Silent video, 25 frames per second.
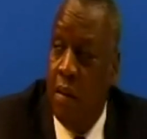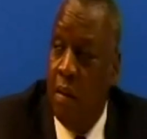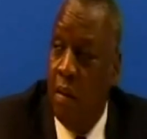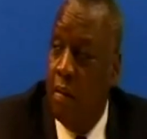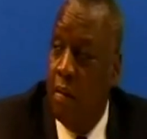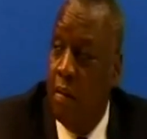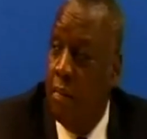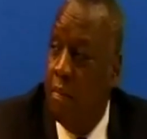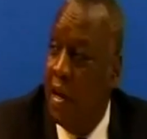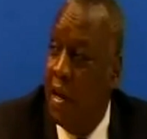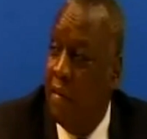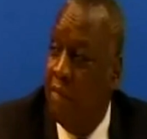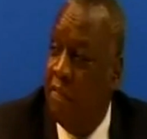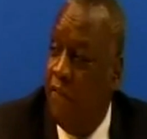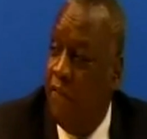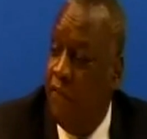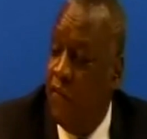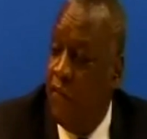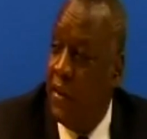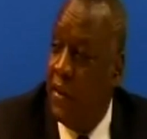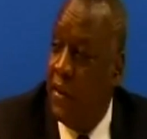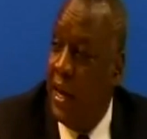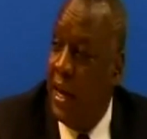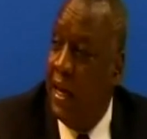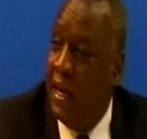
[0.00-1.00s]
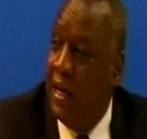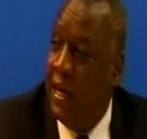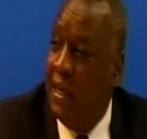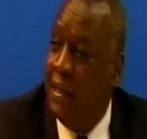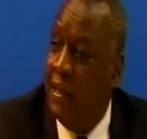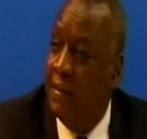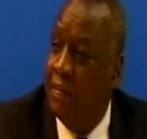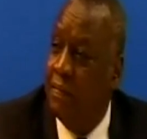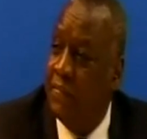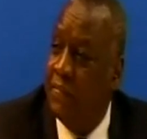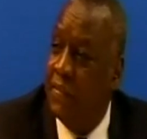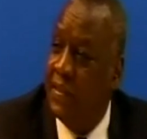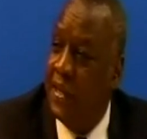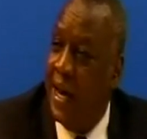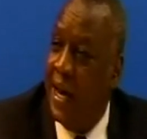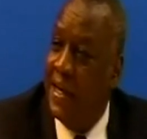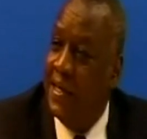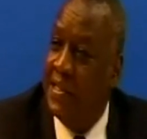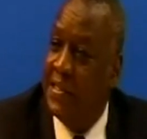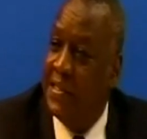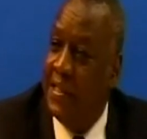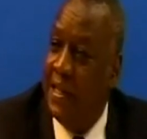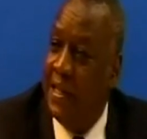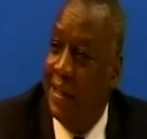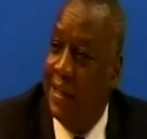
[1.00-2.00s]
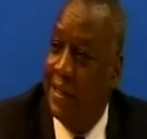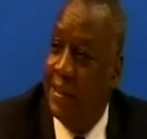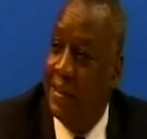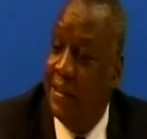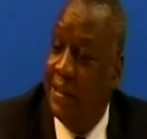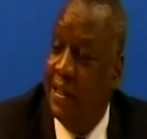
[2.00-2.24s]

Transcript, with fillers: But before I, I start,